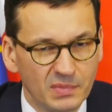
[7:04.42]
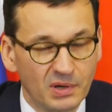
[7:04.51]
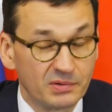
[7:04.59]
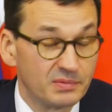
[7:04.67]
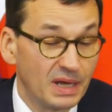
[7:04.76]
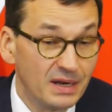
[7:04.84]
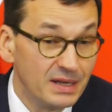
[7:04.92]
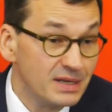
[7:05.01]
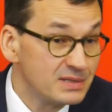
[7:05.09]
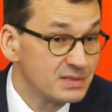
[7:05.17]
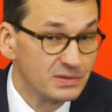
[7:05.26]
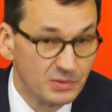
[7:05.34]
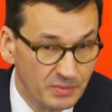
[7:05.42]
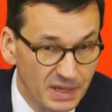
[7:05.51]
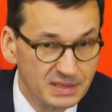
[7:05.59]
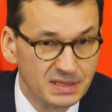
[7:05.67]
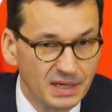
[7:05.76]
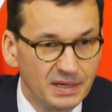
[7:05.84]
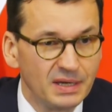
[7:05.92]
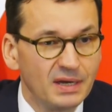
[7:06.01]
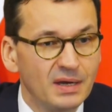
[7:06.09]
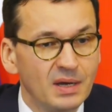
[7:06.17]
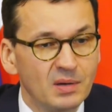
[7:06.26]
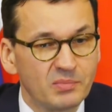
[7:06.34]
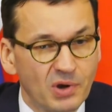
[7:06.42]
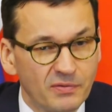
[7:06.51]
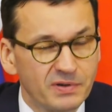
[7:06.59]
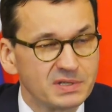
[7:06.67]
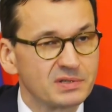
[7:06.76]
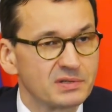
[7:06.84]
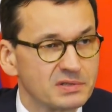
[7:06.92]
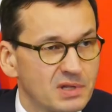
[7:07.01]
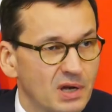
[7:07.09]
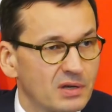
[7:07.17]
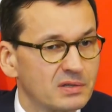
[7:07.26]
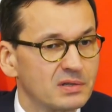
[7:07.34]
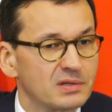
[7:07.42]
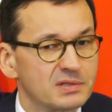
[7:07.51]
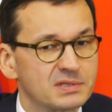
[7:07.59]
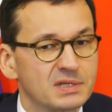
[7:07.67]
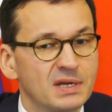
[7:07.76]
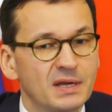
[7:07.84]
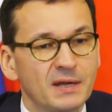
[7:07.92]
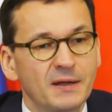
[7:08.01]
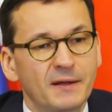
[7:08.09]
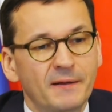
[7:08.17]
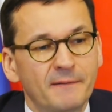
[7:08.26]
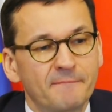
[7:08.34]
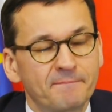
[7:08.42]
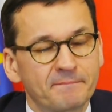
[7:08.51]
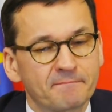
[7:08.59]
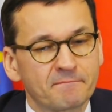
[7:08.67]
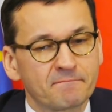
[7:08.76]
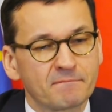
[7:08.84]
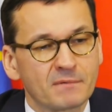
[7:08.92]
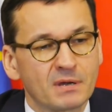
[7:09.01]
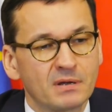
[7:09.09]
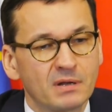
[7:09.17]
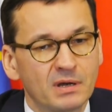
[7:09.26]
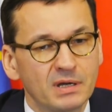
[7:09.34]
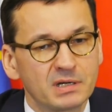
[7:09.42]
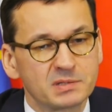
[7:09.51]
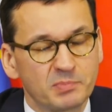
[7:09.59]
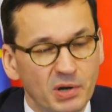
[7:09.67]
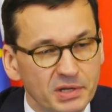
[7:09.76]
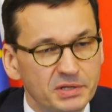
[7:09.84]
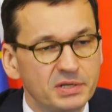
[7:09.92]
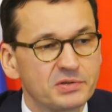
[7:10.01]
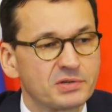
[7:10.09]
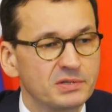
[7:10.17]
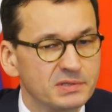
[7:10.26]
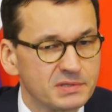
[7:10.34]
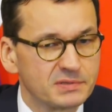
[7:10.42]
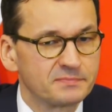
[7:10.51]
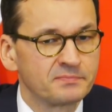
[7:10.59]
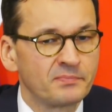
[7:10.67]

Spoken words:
or elites, you may say, professors, doctors, lawyers, politicians,